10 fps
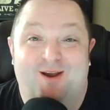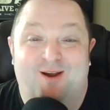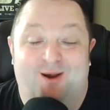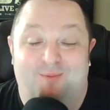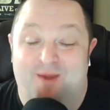
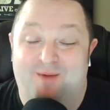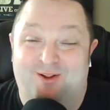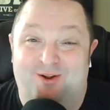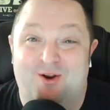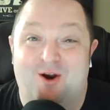maybe a
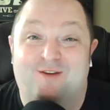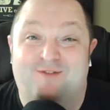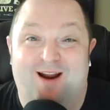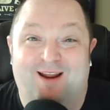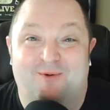little
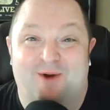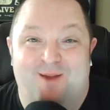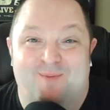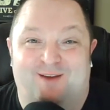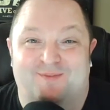nerve-wracking way to
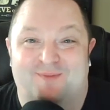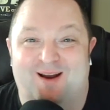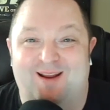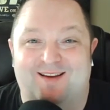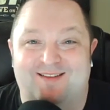make some
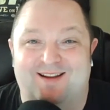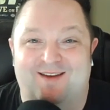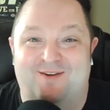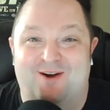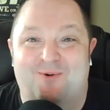money because you
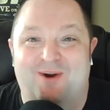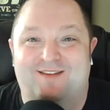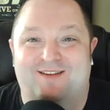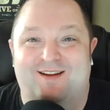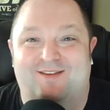never know when he's
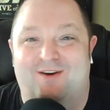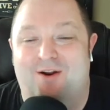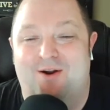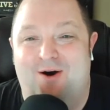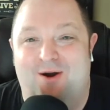going to turn it
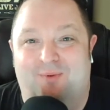on.